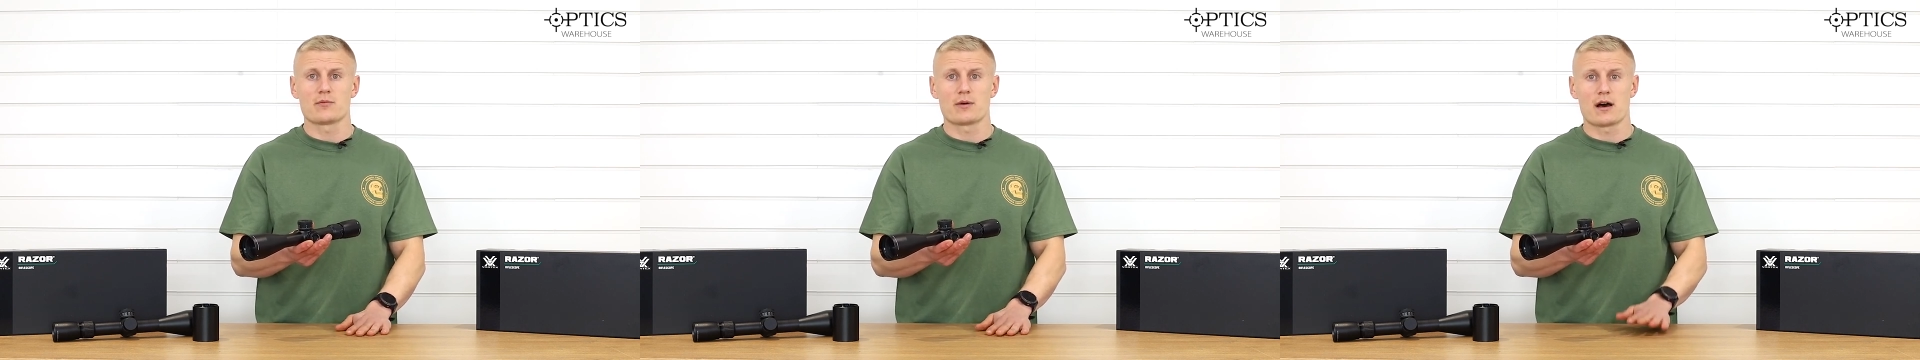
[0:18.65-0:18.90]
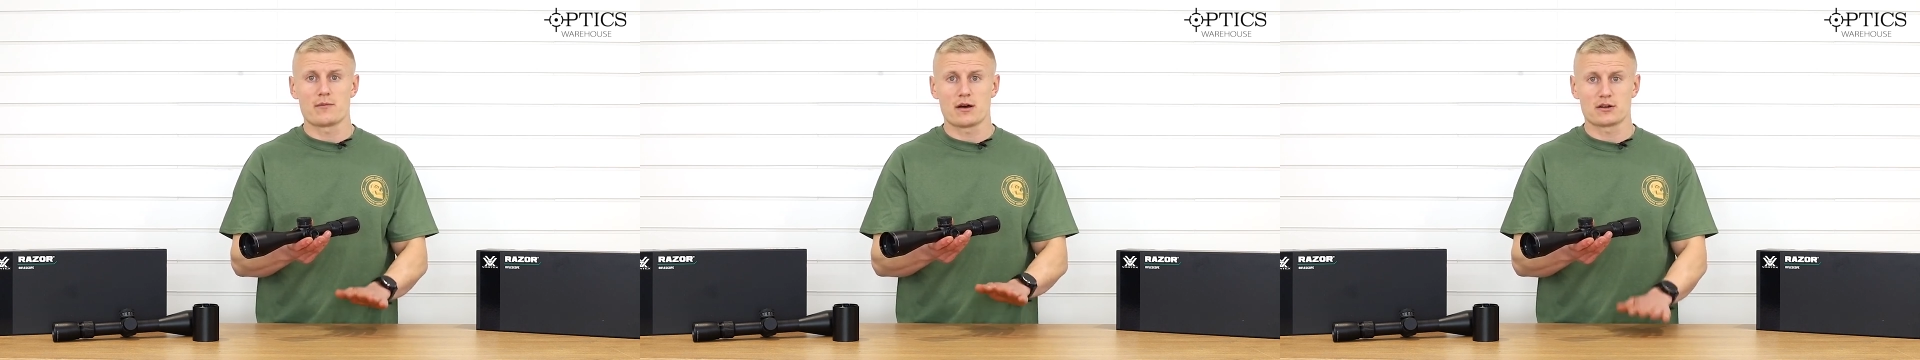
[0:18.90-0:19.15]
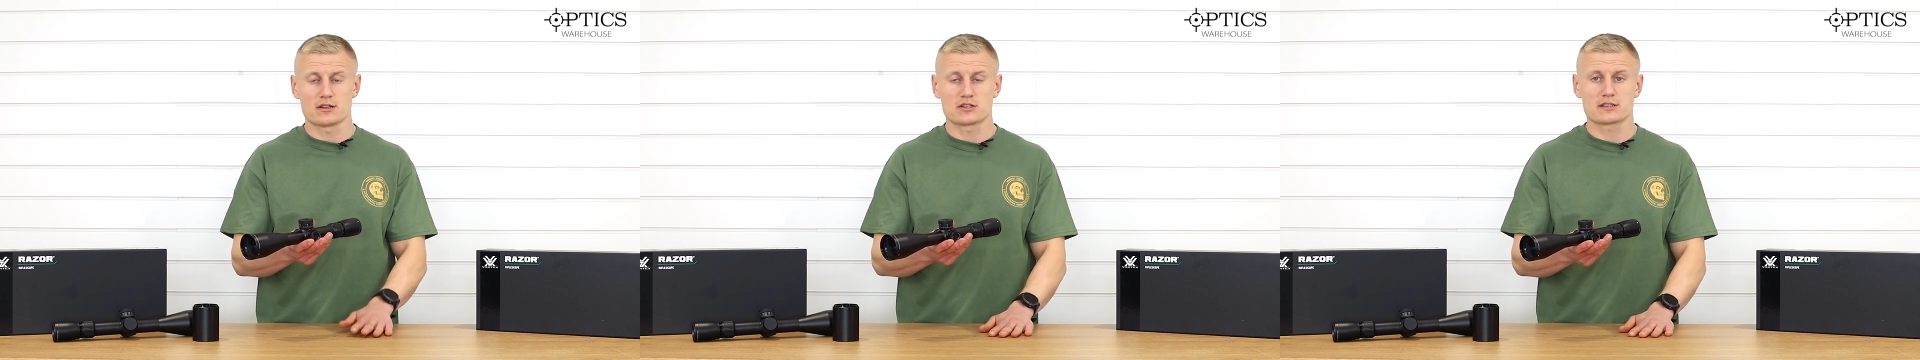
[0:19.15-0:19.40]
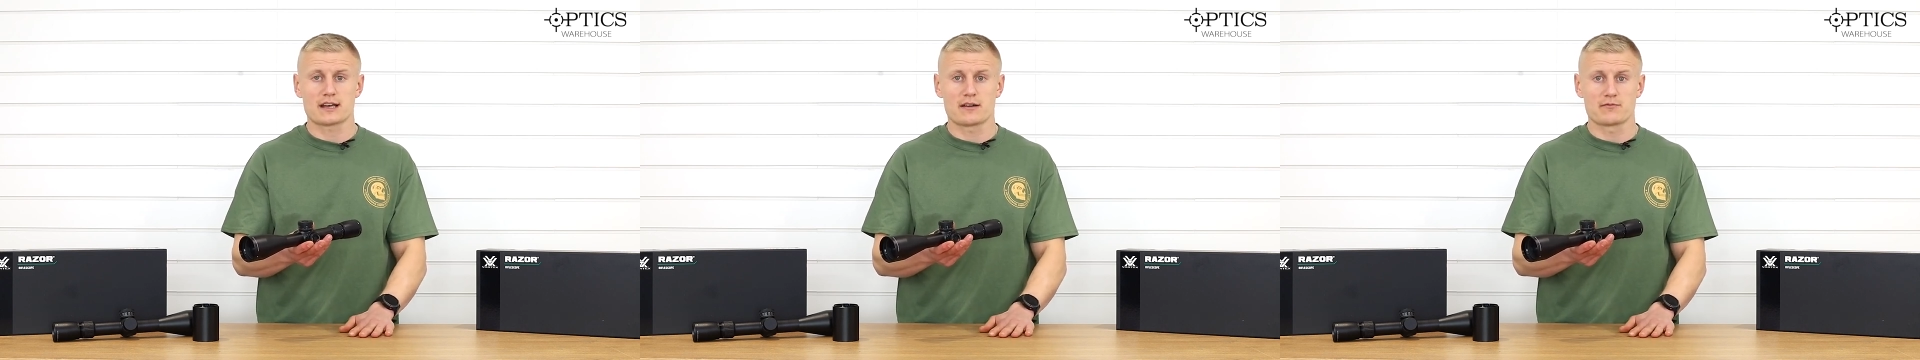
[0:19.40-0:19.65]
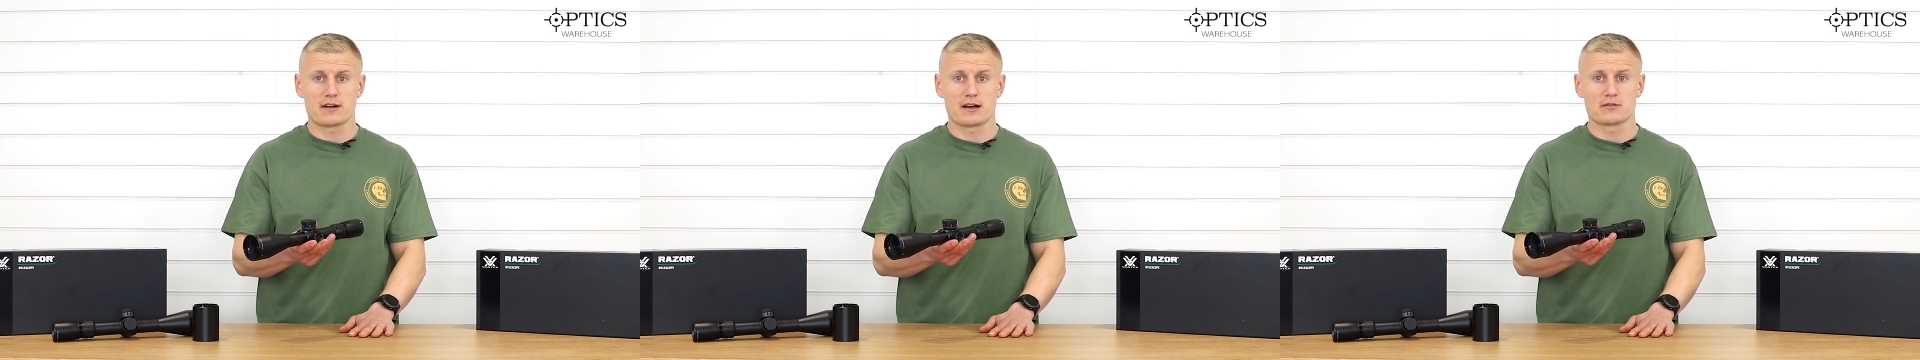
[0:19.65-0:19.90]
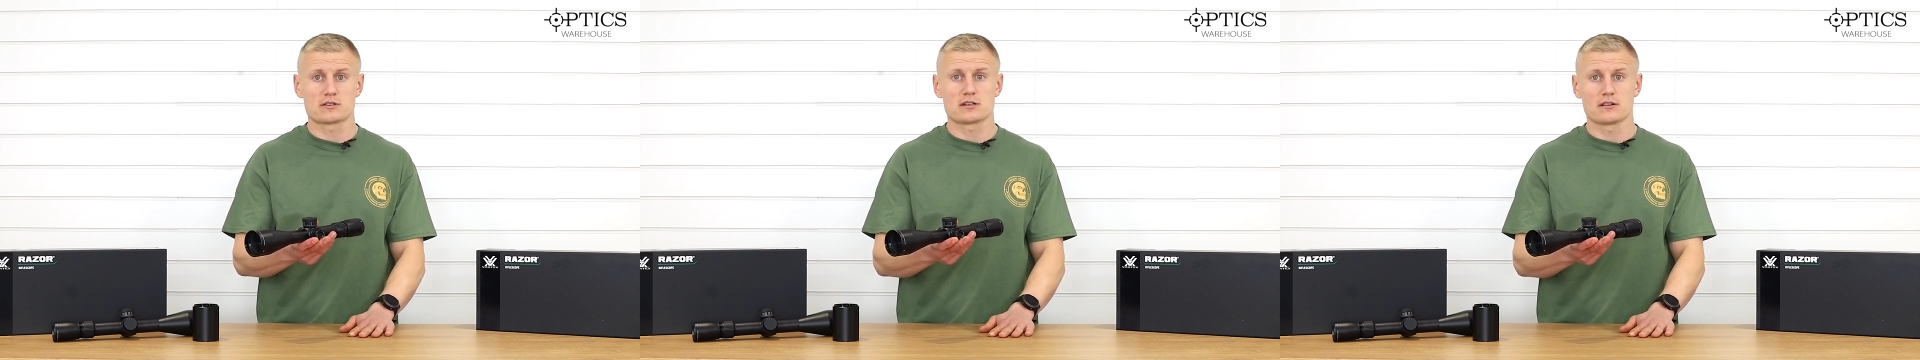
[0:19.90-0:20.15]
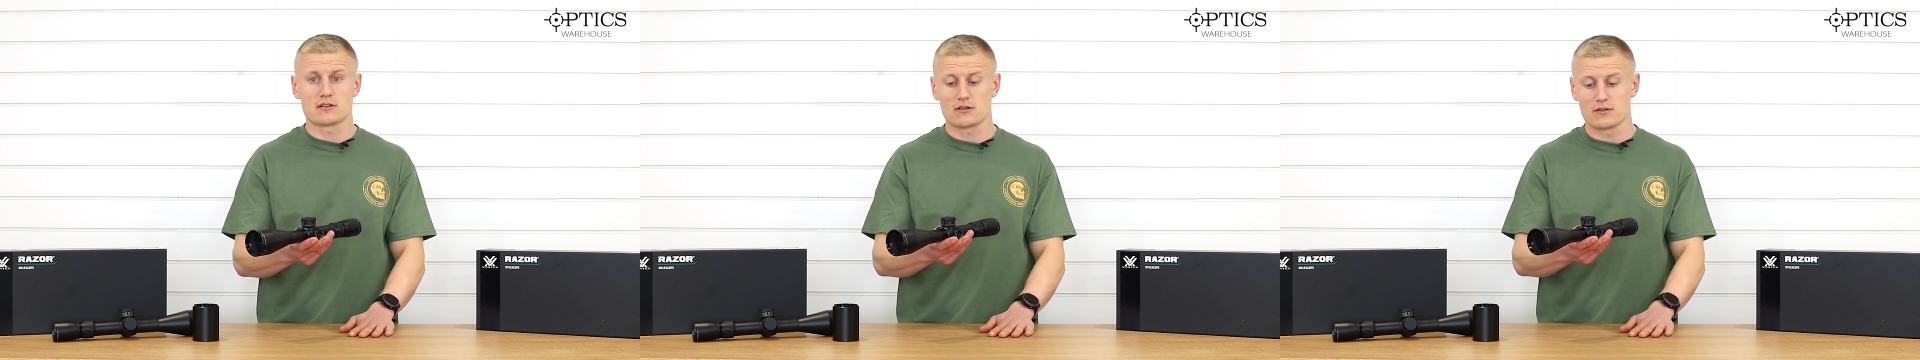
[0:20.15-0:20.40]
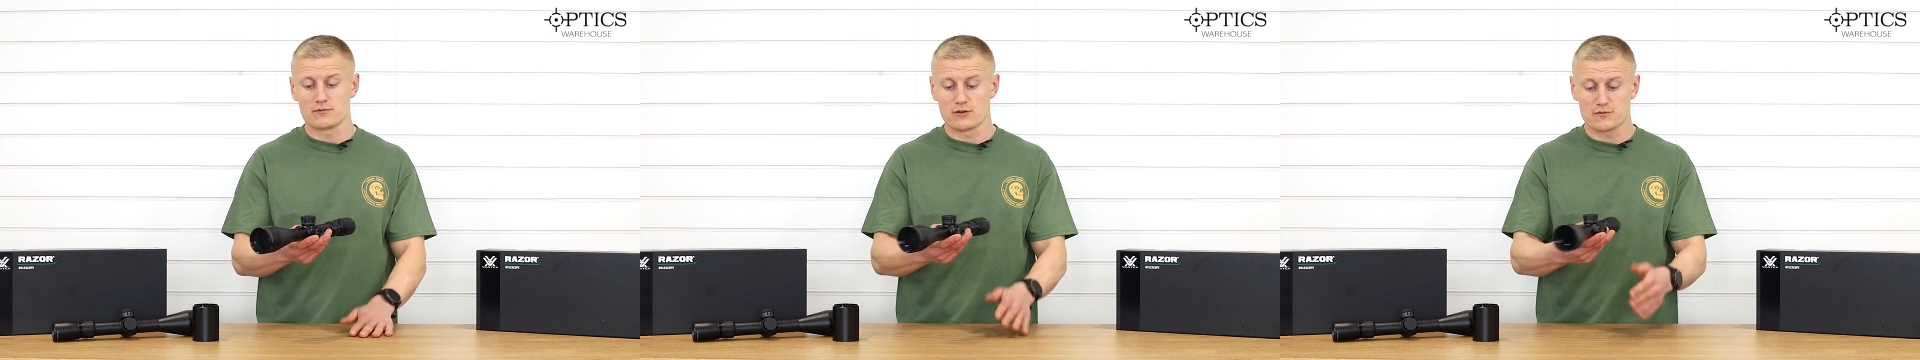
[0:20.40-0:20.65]
but I'm only just getting round to
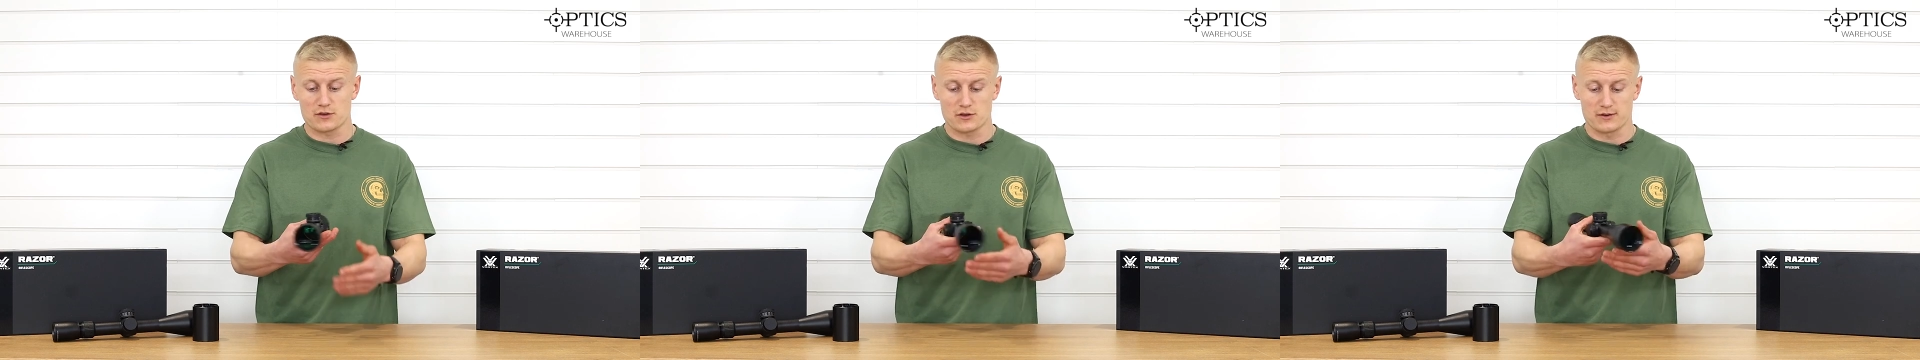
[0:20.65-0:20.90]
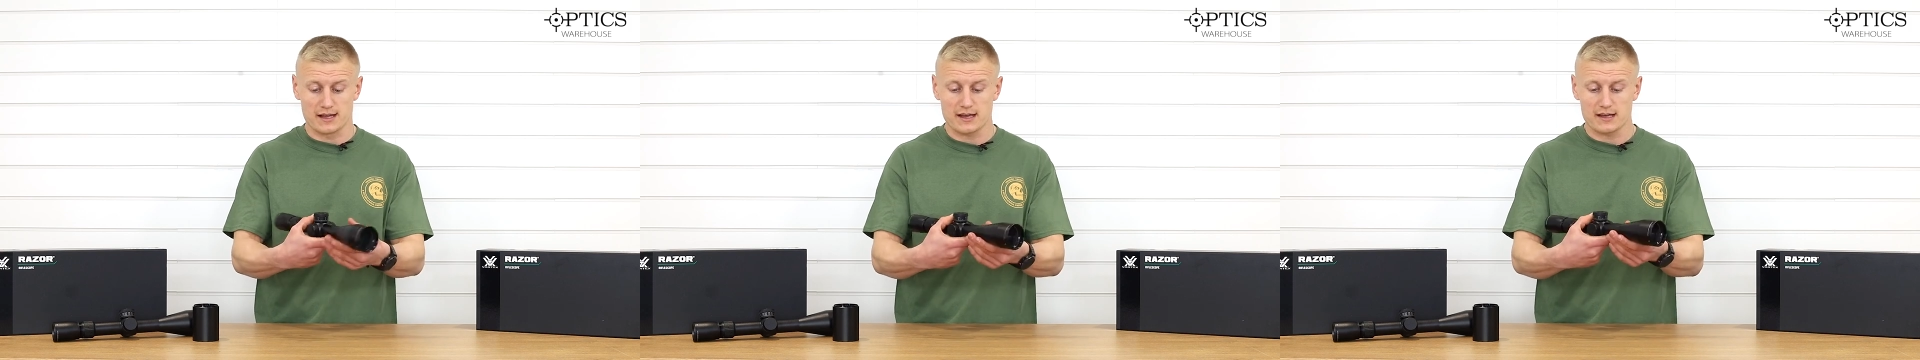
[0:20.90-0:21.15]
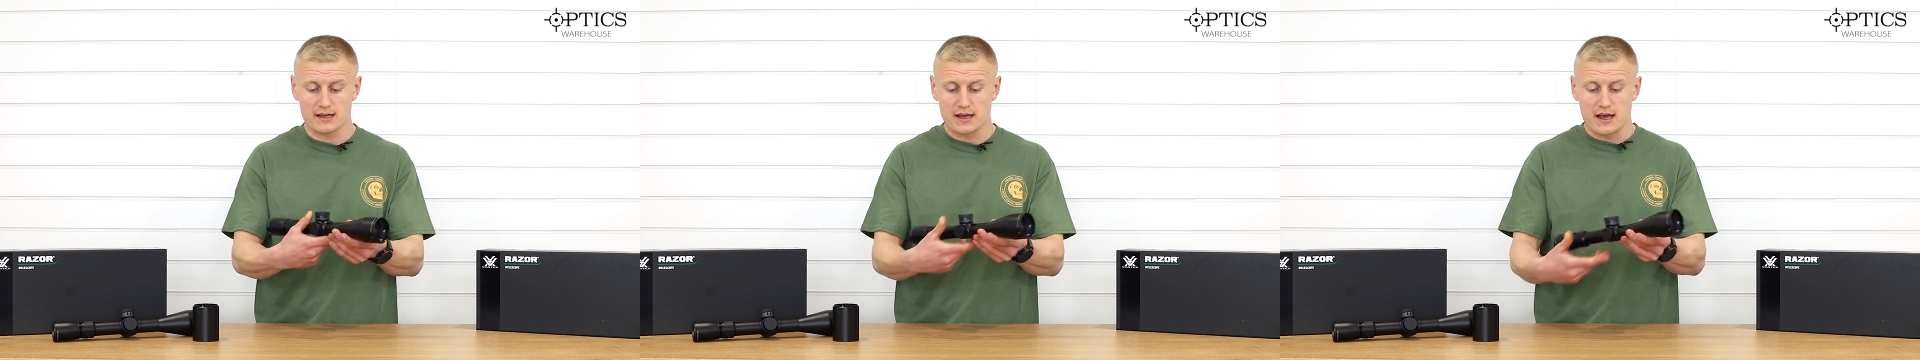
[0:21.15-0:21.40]
reviewing it.